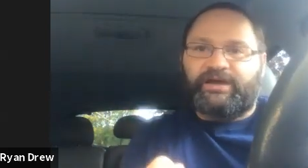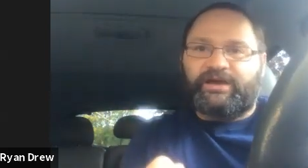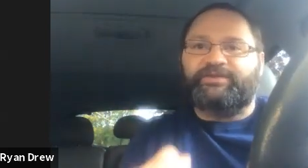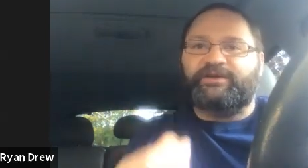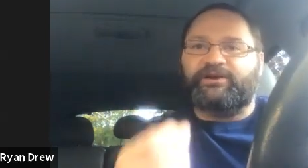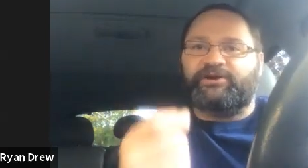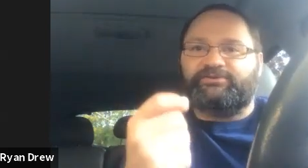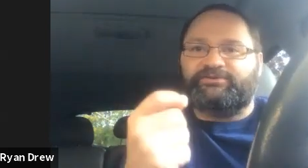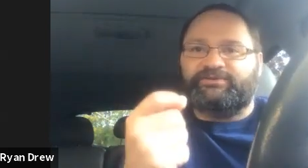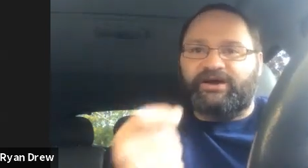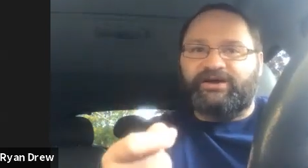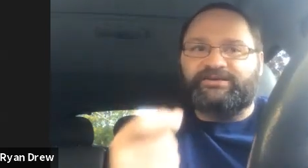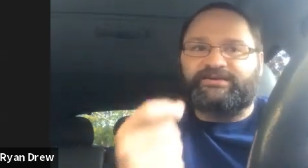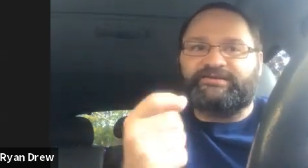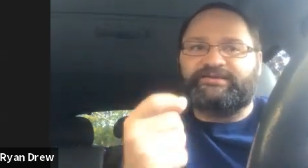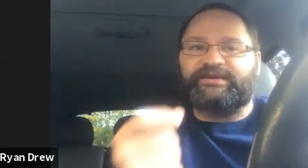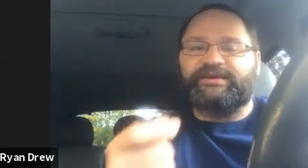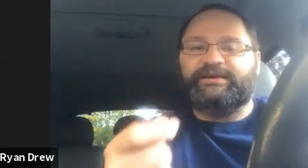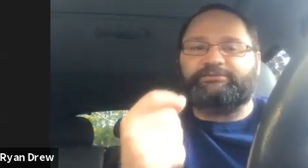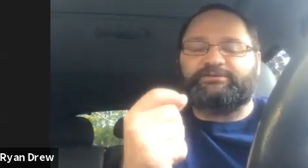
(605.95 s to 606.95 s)
There does
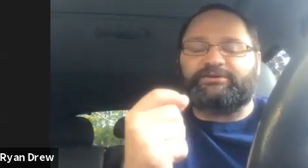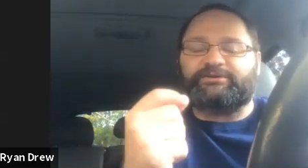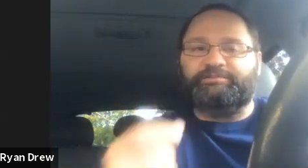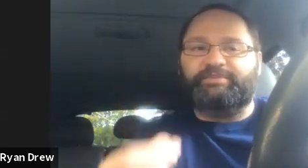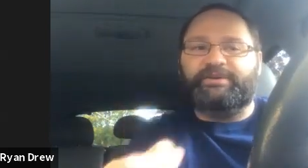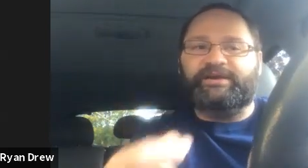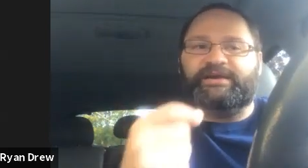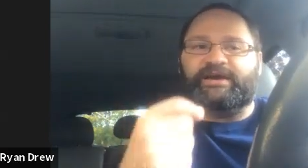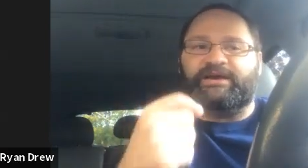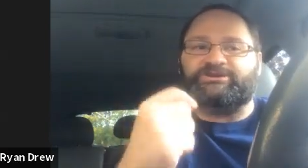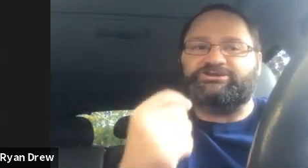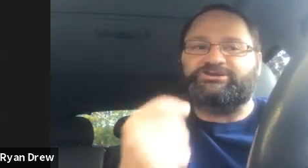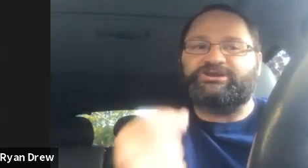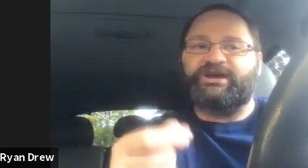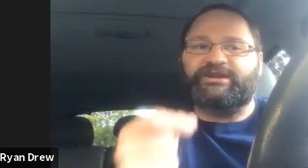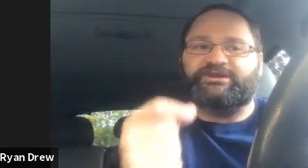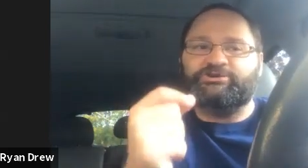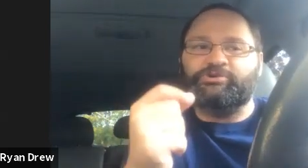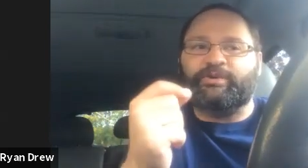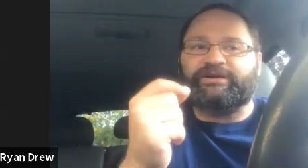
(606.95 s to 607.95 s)
seem to be a
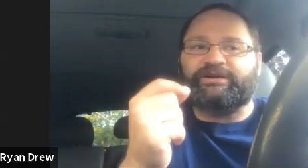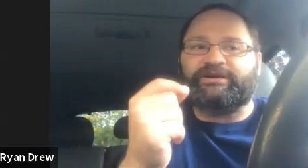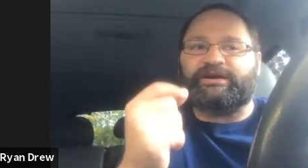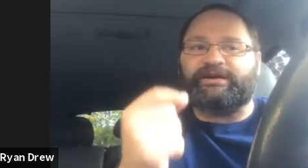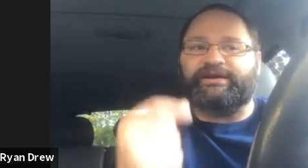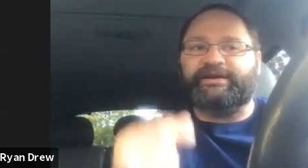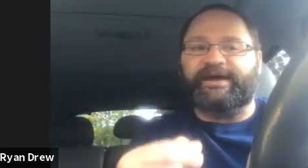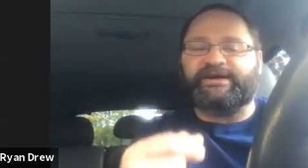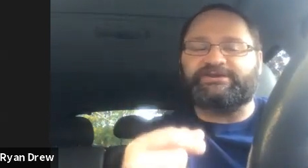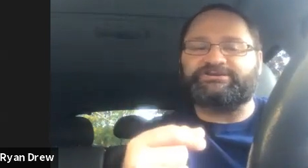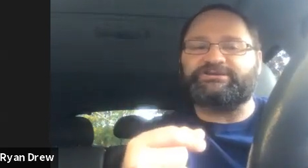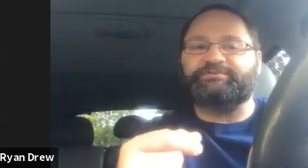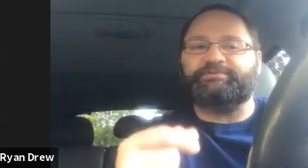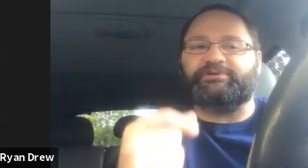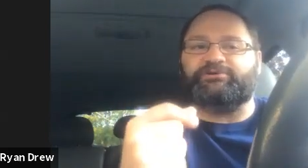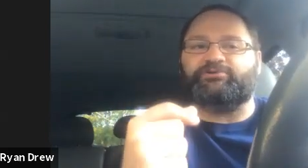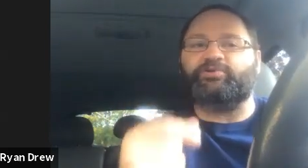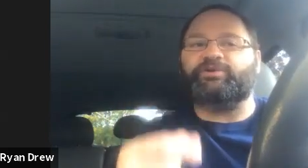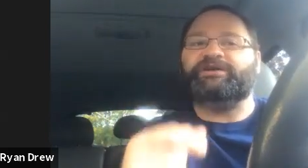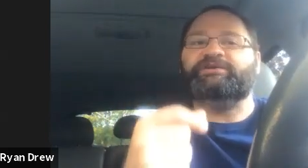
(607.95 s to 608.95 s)
genuine connection
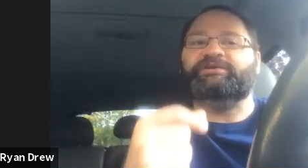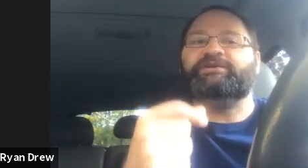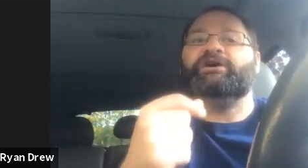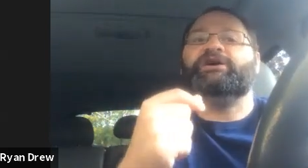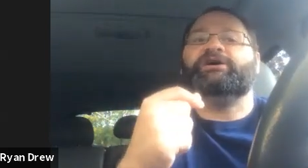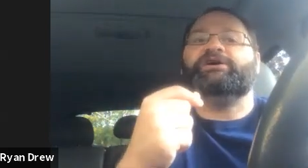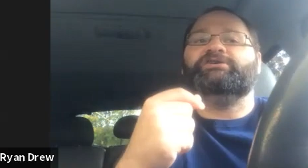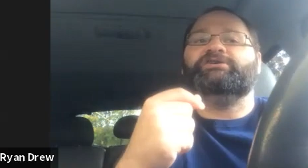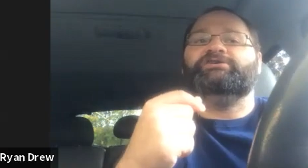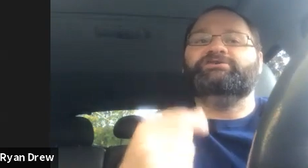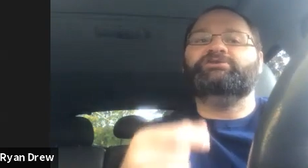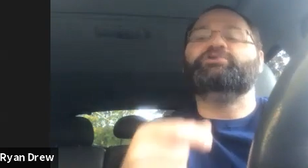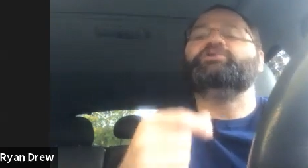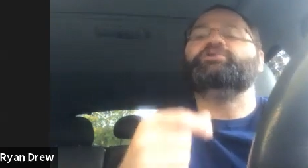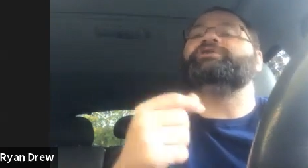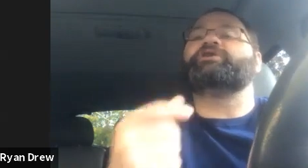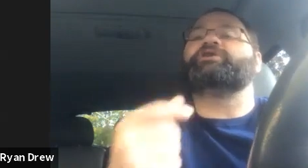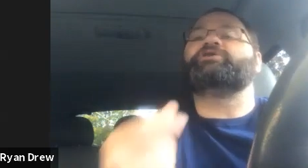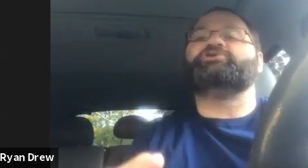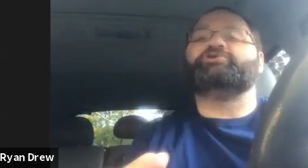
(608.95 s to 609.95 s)
between you
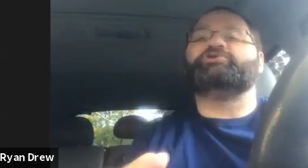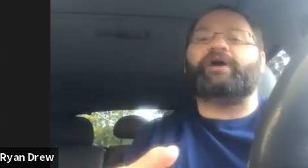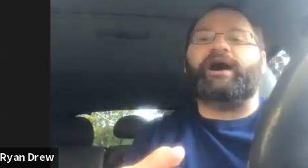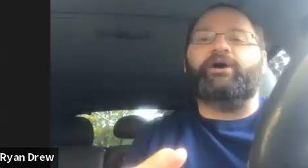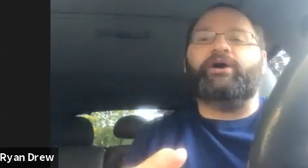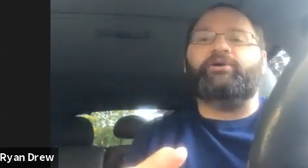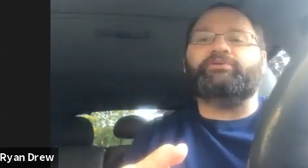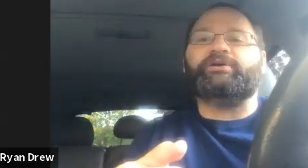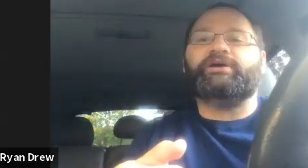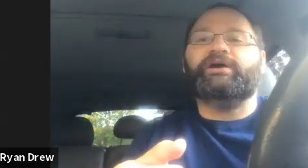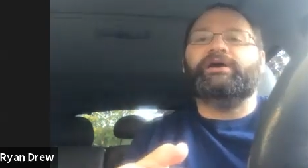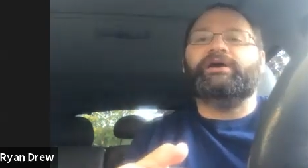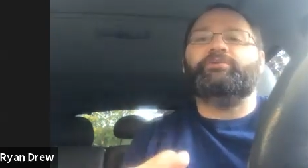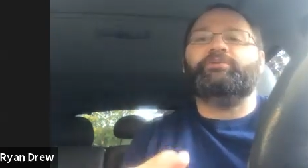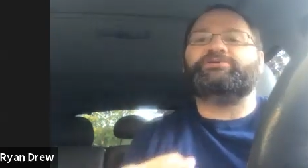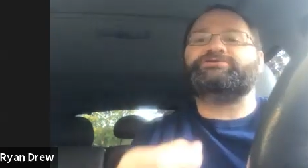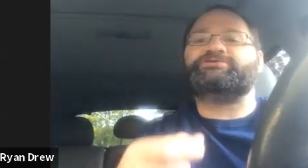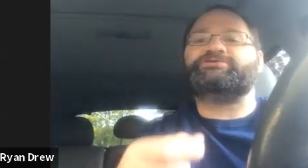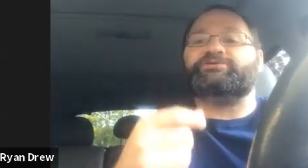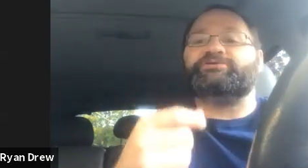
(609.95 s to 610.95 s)
and the crowd,
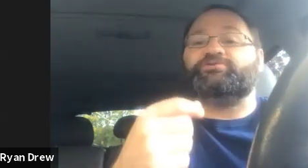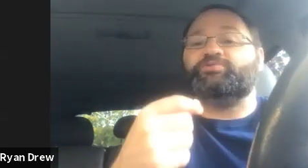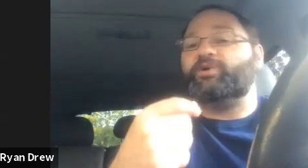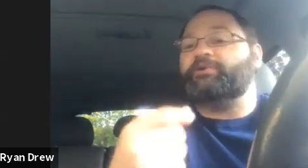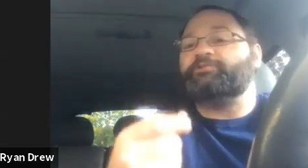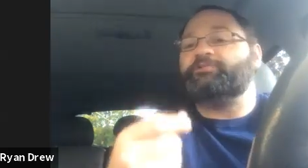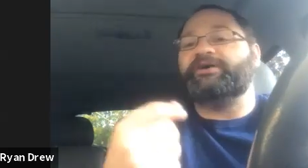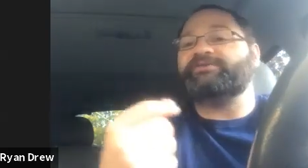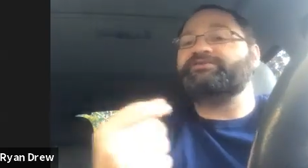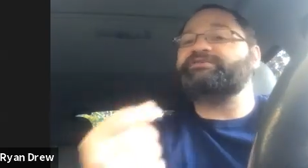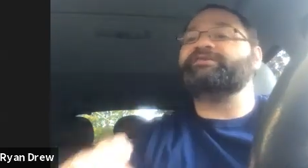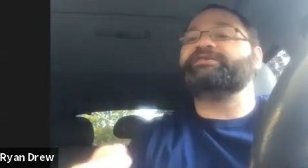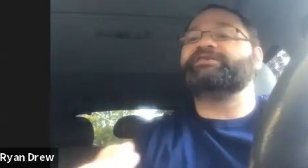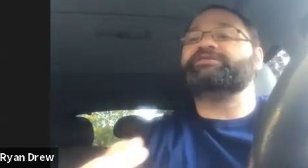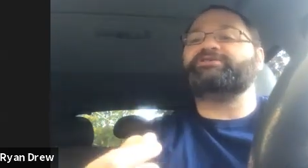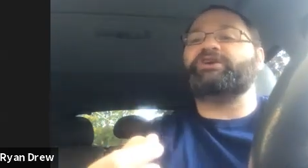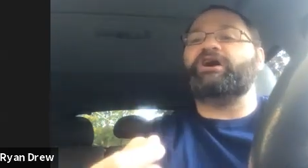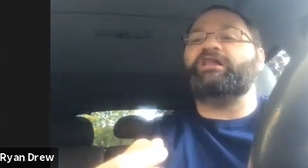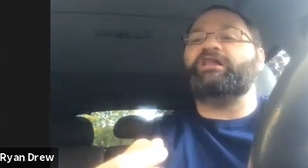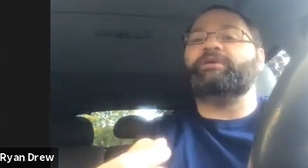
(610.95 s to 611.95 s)
which is what wrestling
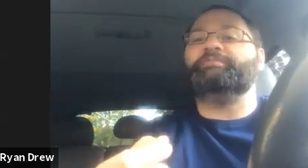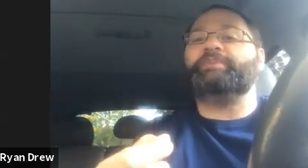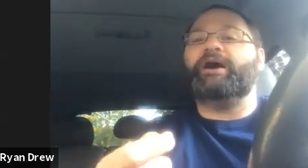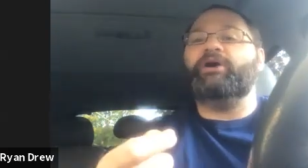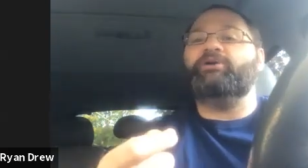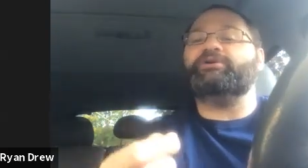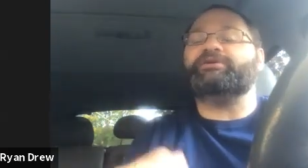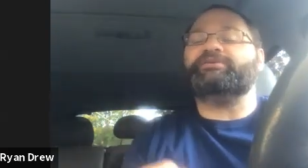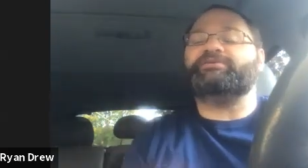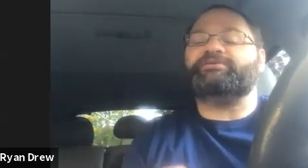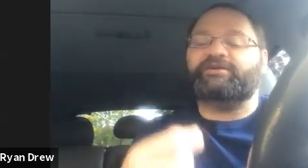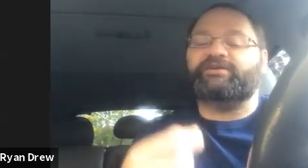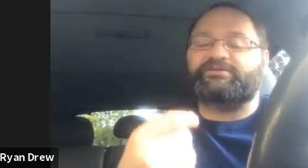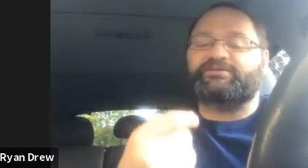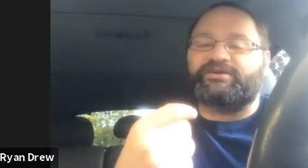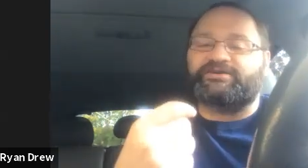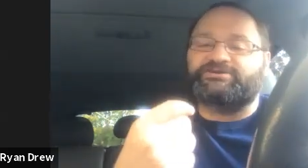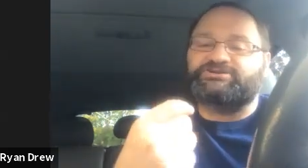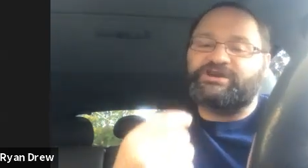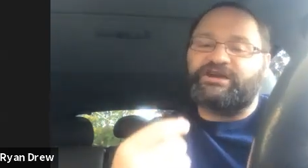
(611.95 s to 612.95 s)
is all about,
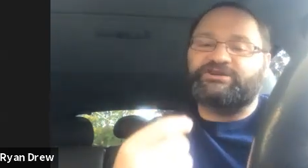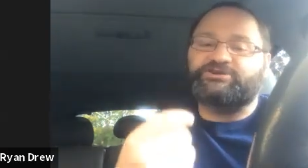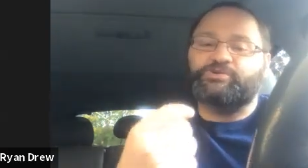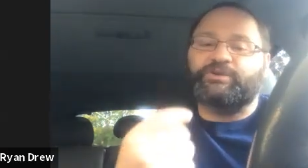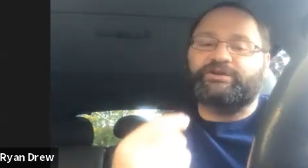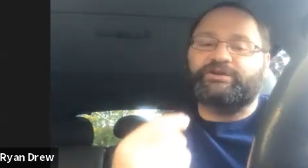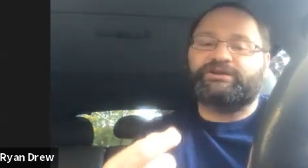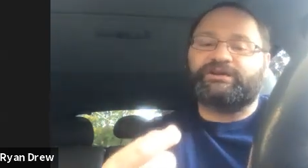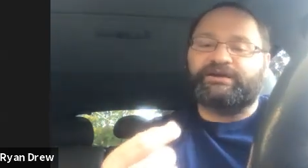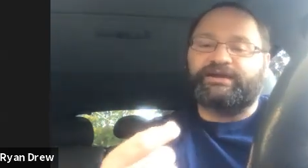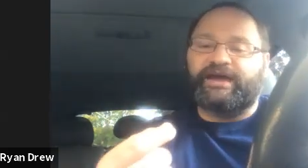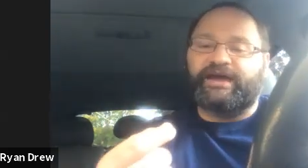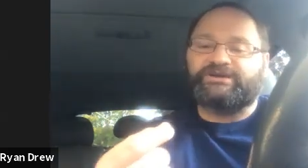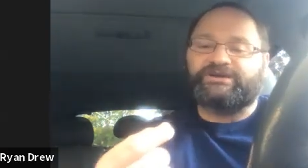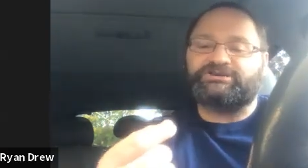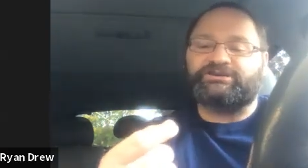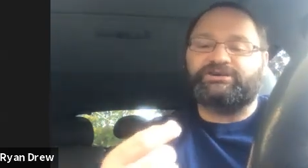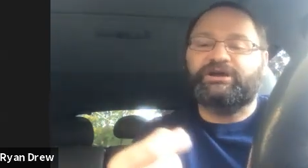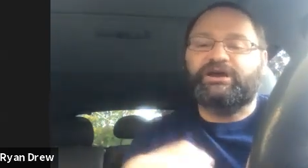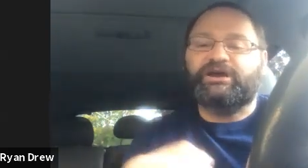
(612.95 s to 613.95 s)
is a genuine
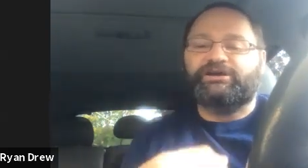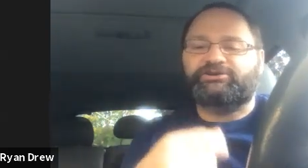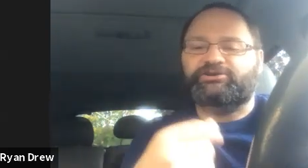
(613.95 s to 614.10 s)
connection.